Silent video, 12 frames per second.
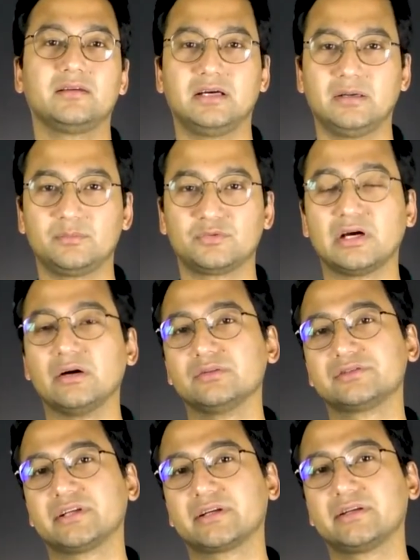I'm Rahul
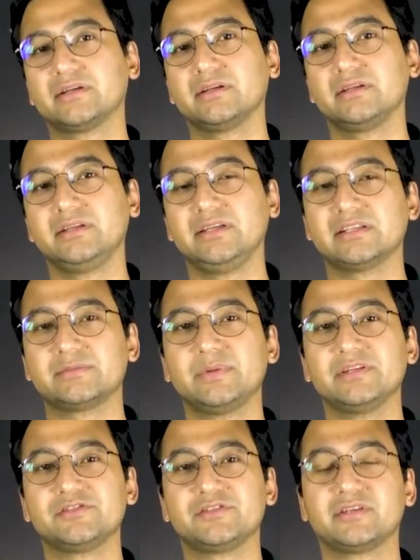Shakya, DSP
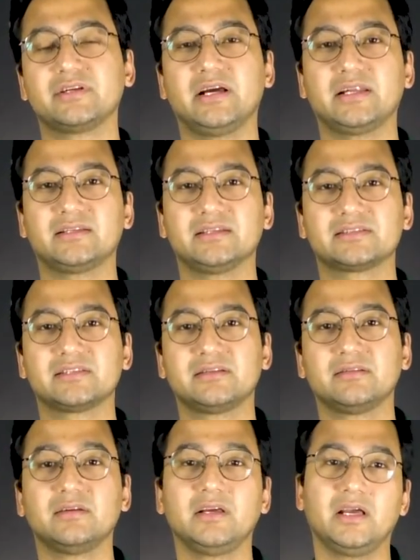engineer at Listen,
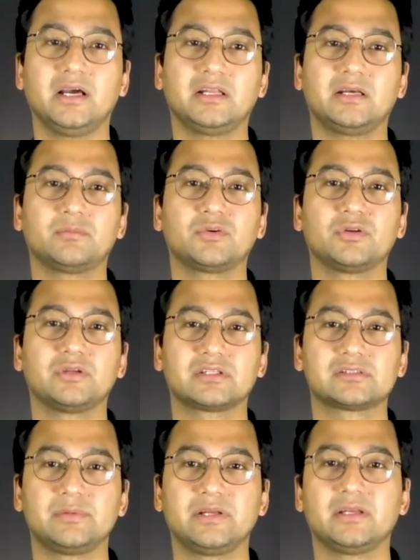and I'm going to
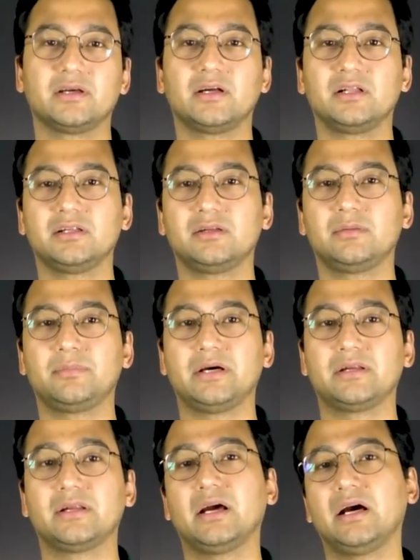explain a little
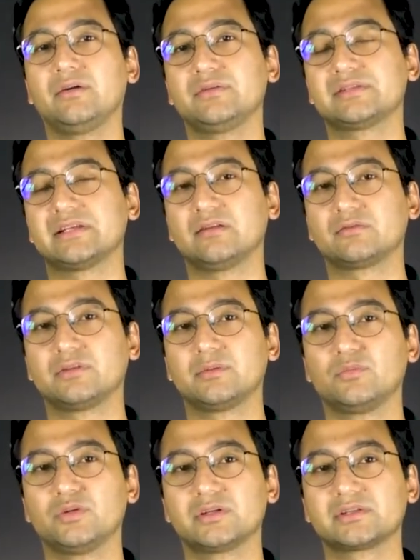about how this algorithm
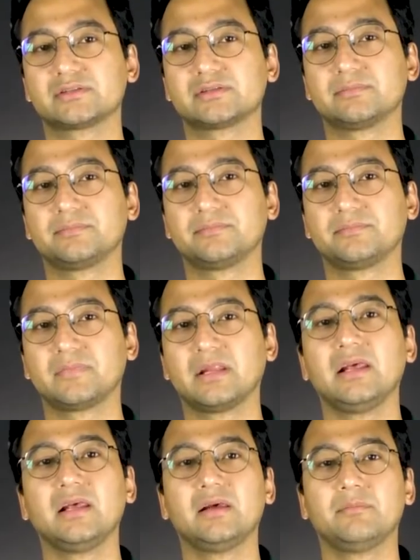works.
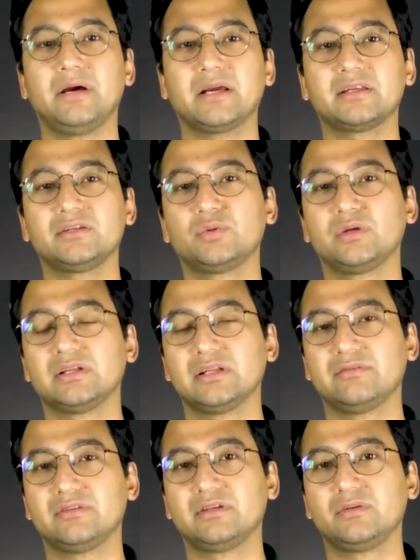Back in
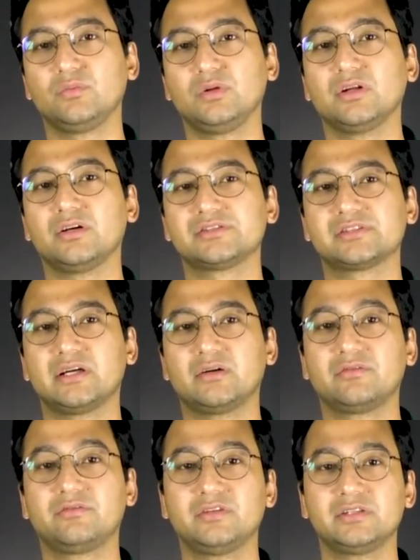2011, we launched our
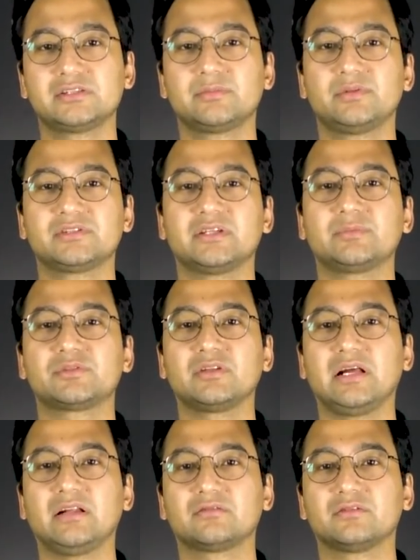first perceptual
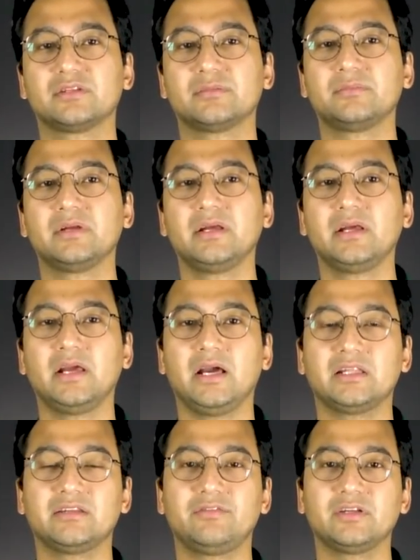algorithm,
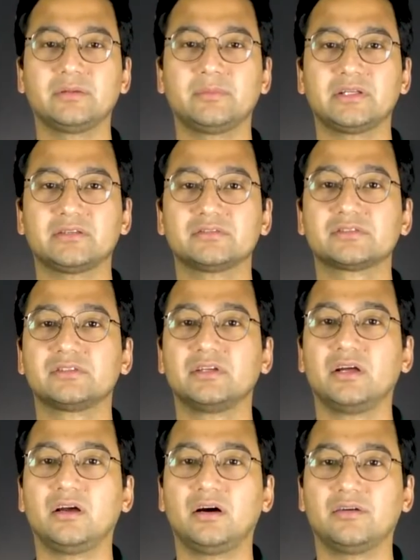and the fundamentals
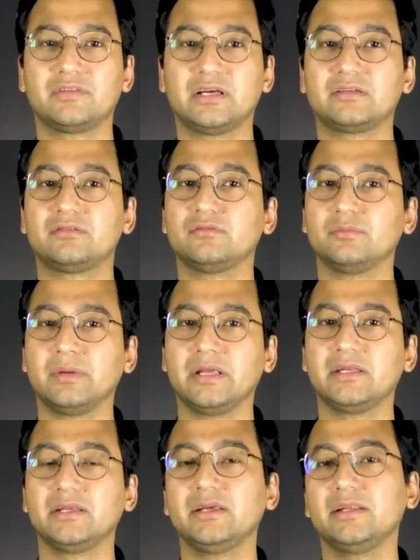of that
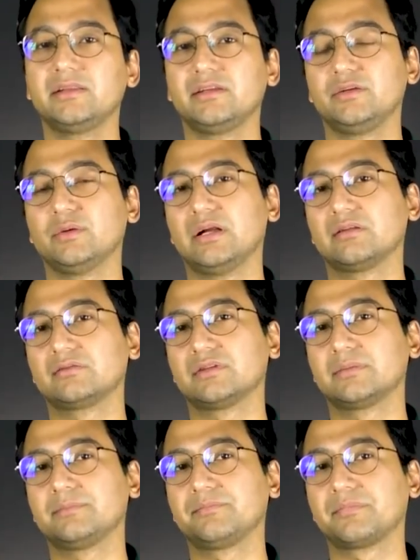remain in the new algorithm.